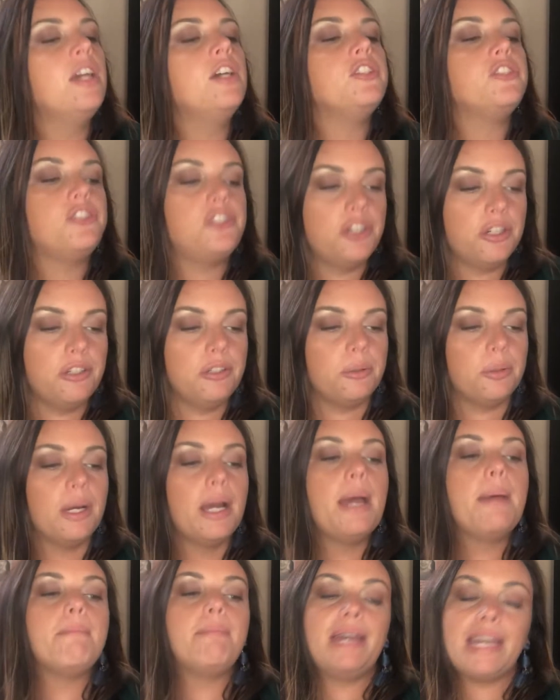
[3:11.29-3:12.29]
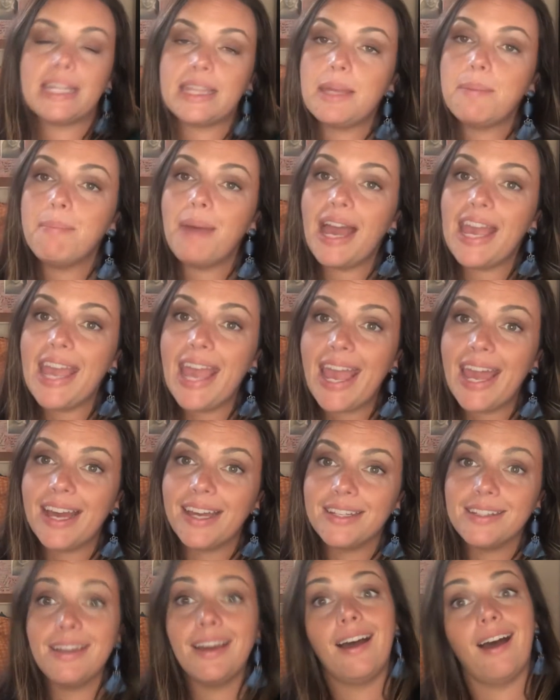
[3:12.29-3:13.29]
2. Pick them by
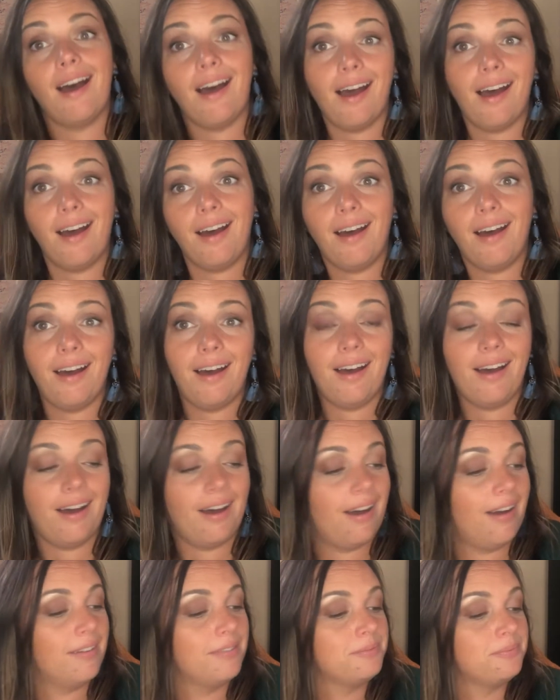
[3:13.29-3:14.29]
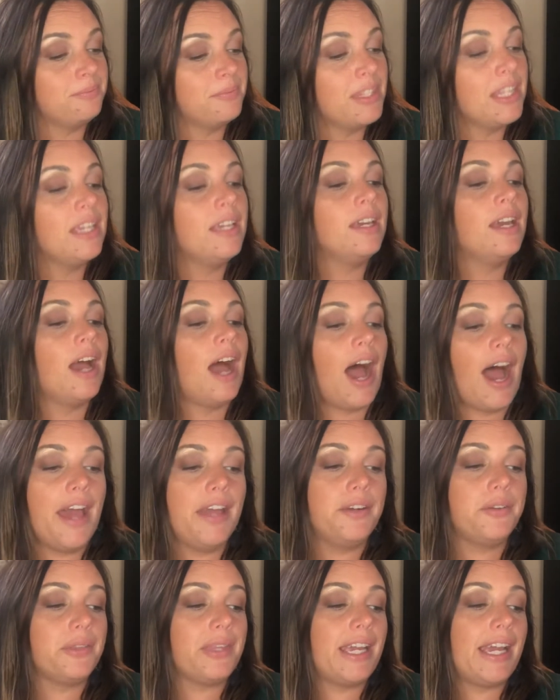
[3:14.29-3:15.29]
hand. Ha ha ha ha. I
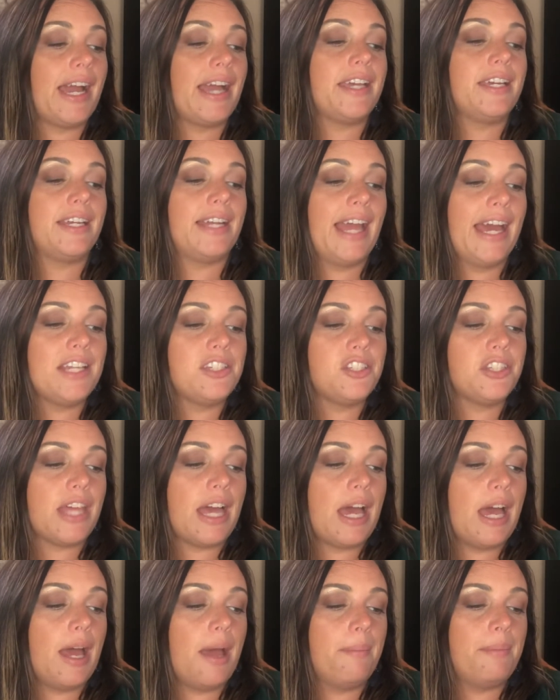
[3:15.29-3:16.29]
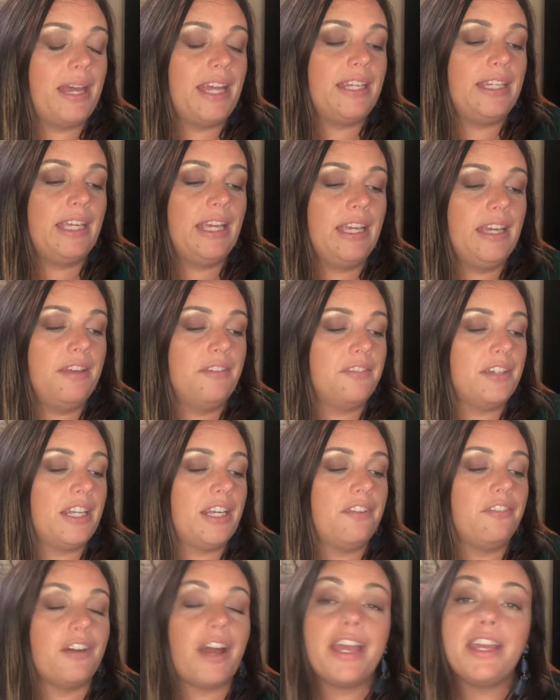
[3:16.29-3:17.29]
don't think I could catch them, and even
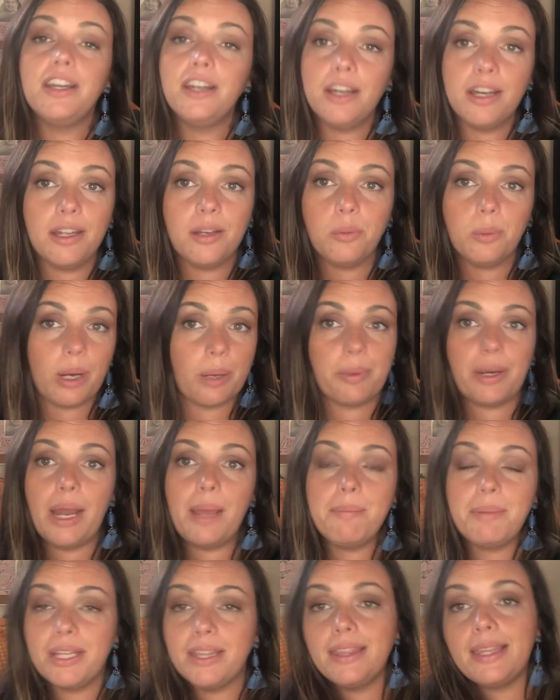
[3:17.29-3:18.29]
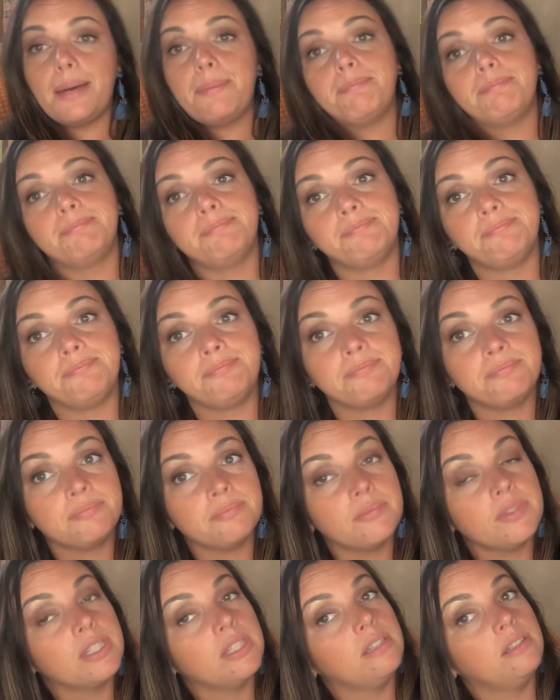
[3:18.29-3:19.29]
if I could, where would I put them?
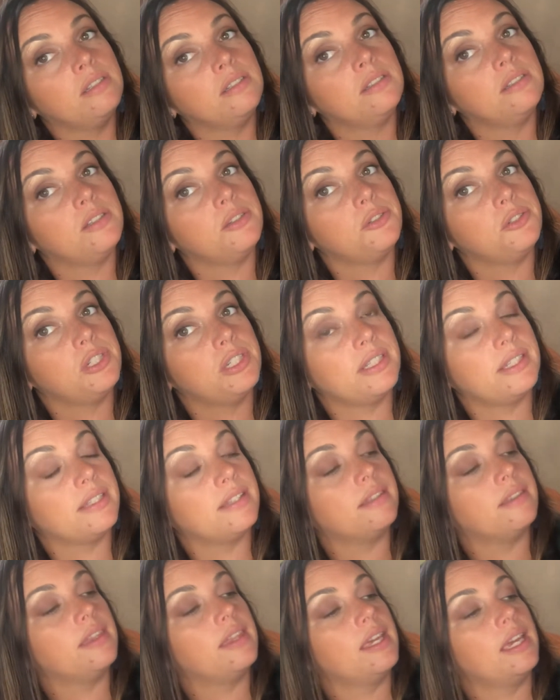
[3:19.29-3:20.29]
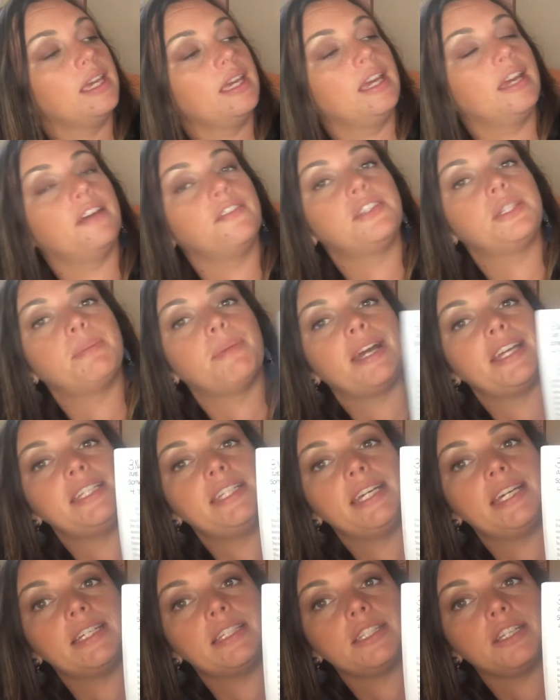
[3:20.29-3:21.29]
She's thinking of some
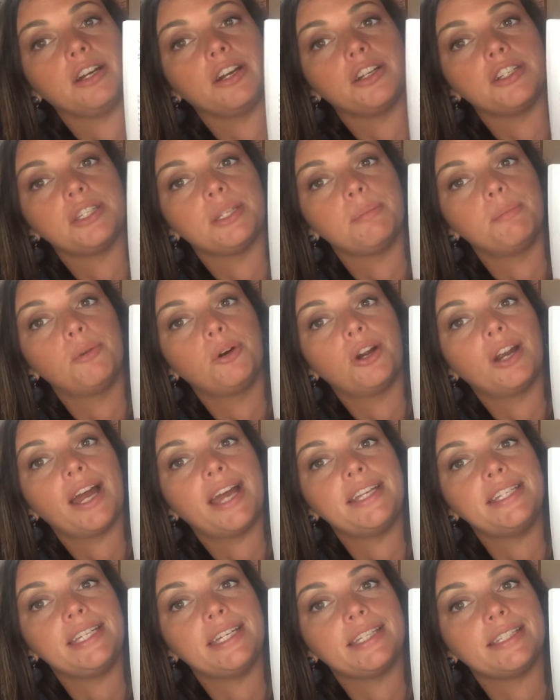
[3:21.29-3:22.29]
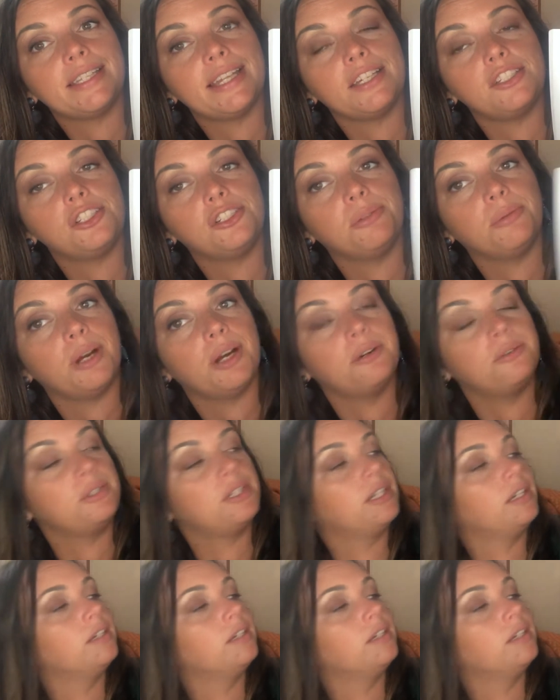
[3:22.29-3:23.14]
ideas here, some more ideas that she wrote.